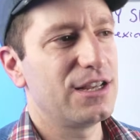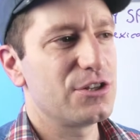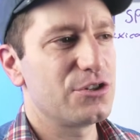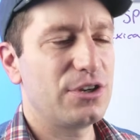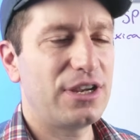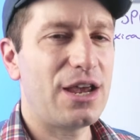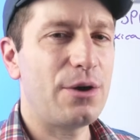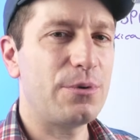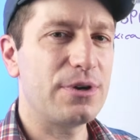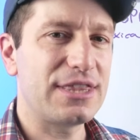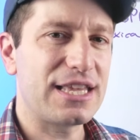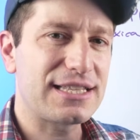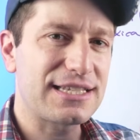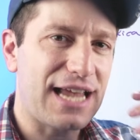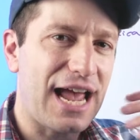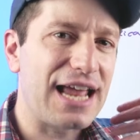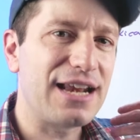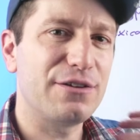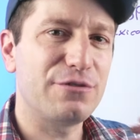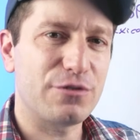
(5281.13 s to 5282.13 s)
So get one that's
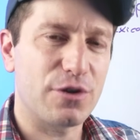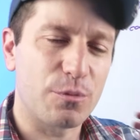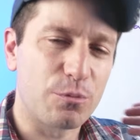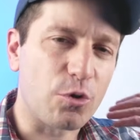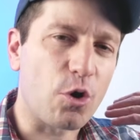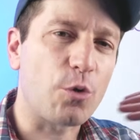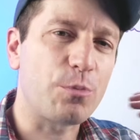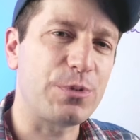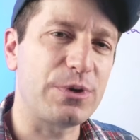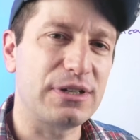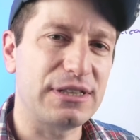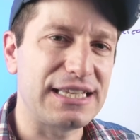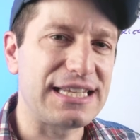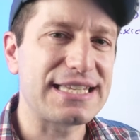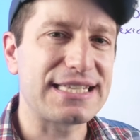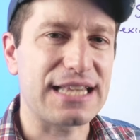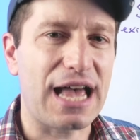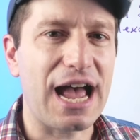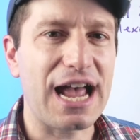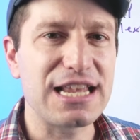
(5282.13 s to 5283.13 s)
kind of appropriately
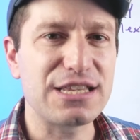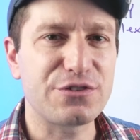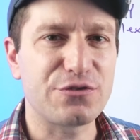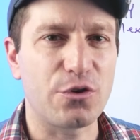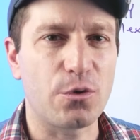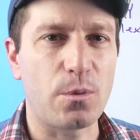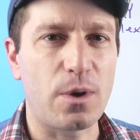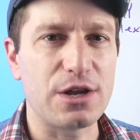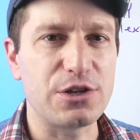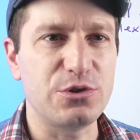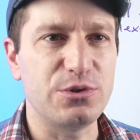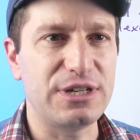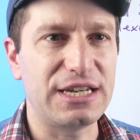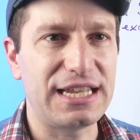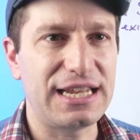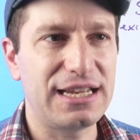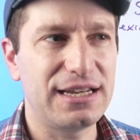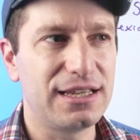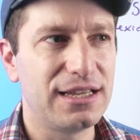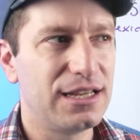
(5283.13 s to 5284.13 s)
sized for what you
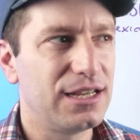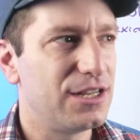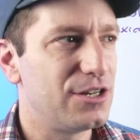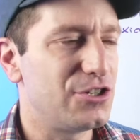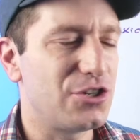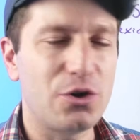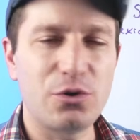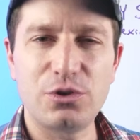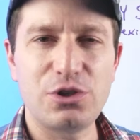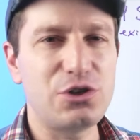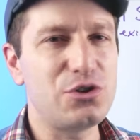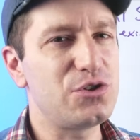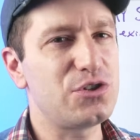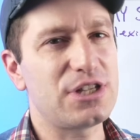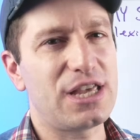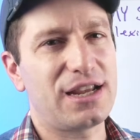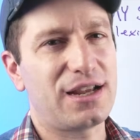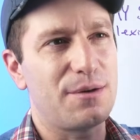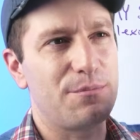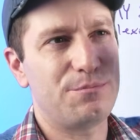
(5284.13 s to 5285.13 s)
need. Don't
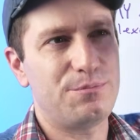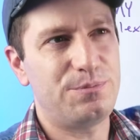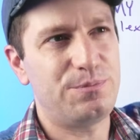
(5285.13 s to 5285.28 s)
use like a